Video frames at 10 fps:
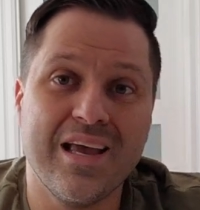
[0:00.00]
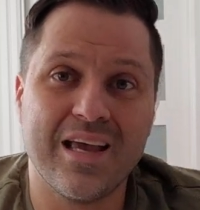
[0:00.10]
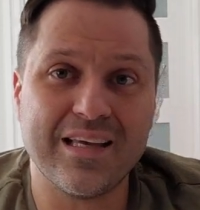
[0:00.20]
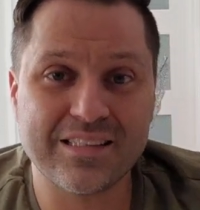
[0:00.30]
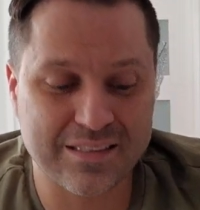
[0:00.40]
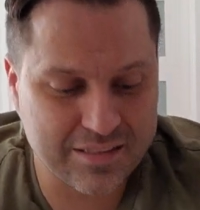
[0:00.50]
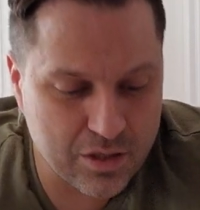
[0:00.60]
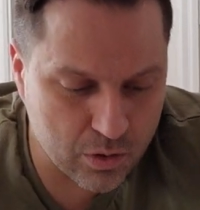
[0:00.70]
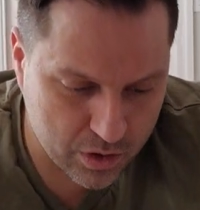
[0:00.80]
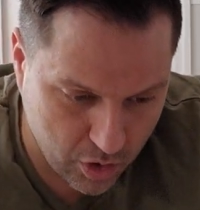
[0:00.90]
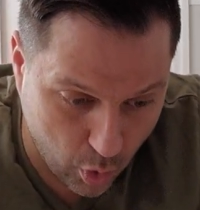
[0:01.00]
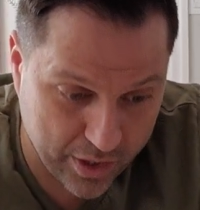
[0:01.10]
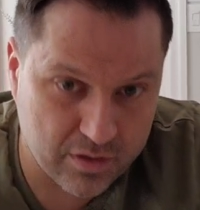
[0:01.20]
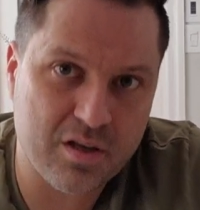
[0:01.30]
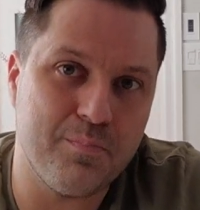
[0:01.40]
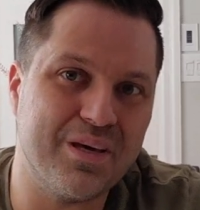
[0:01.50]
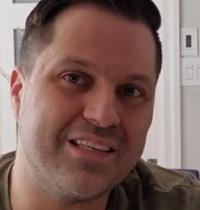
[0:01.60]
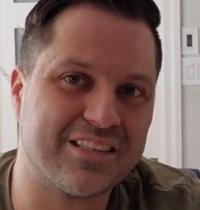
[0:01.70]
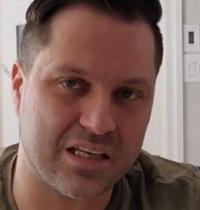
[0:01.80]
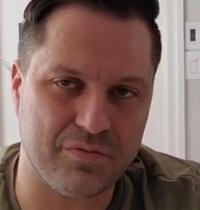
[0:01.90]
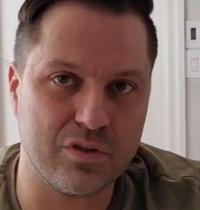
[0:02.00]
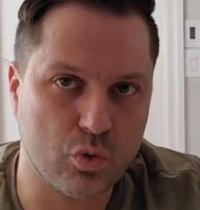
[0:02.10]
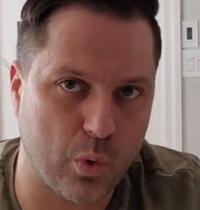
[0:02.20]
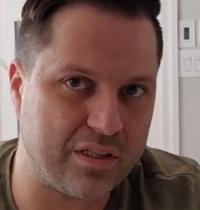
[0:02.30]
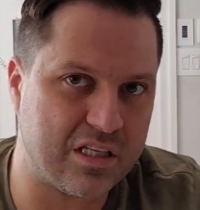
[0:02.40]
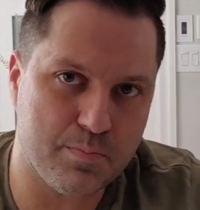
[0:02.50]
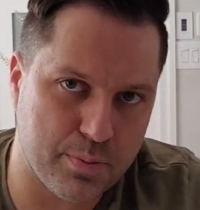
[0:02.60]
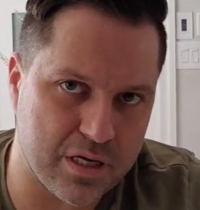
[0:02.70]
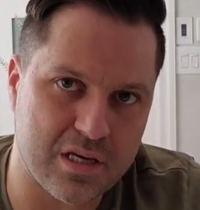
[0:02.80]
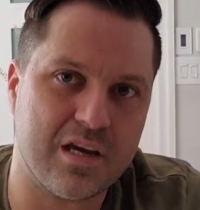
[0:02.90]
is still going to be 720p.